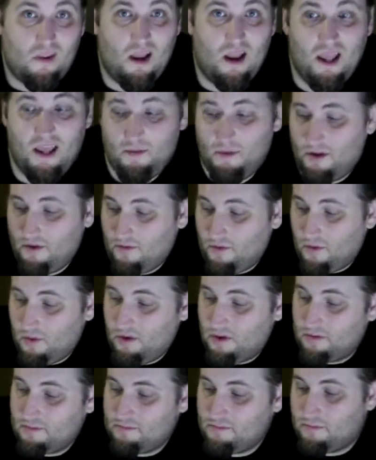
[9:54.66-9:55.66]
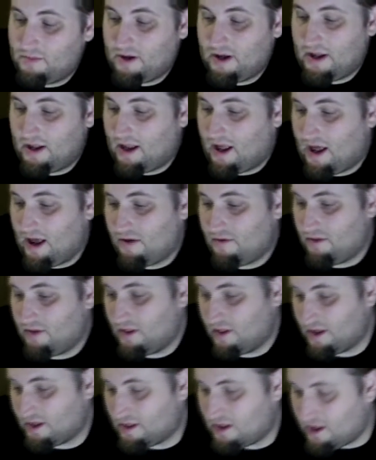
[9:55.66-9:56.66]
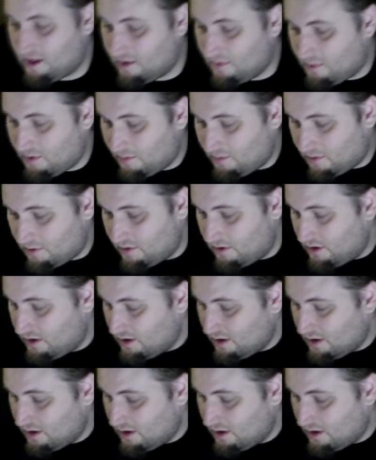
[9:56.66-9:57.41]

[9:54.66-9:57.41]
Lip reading: Any of you will, but I really like the color purple.